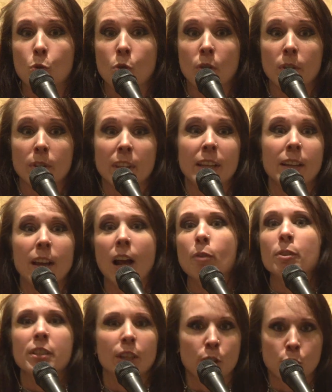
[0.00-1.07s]
or
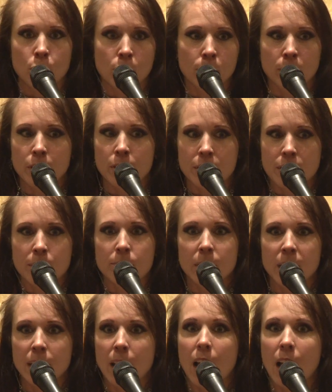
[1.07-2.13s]
I was a girlfriend or
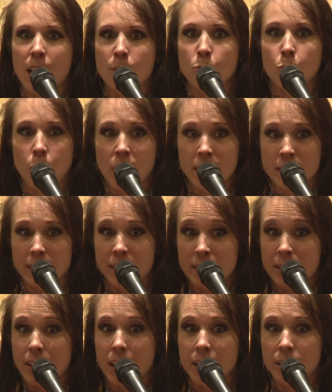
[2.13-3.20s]
something. I won
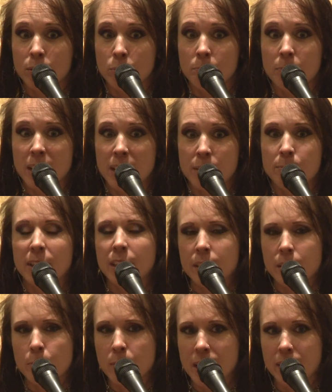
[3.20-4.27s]
this title based
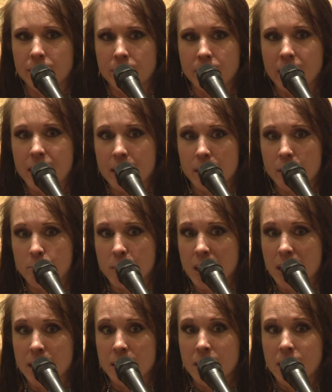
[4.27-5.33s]
because somebody had faith in
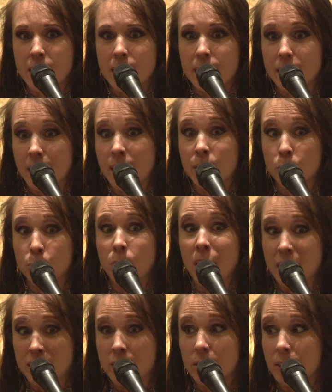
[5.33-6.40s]
me that I could
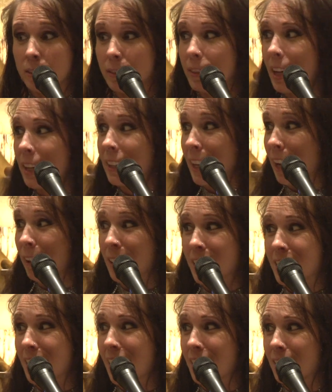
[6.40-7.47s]
wrestle and
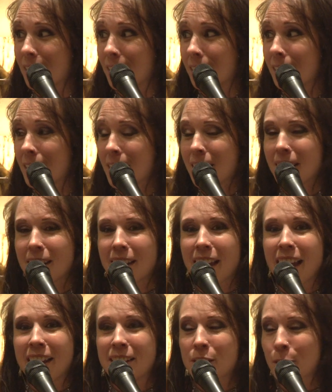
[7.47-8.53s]
carry a title.
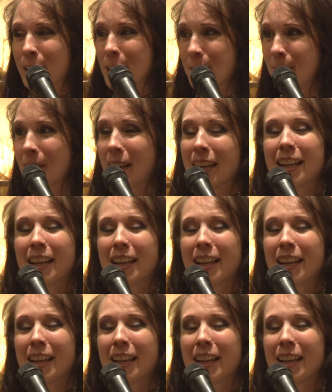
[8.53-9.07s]
And so he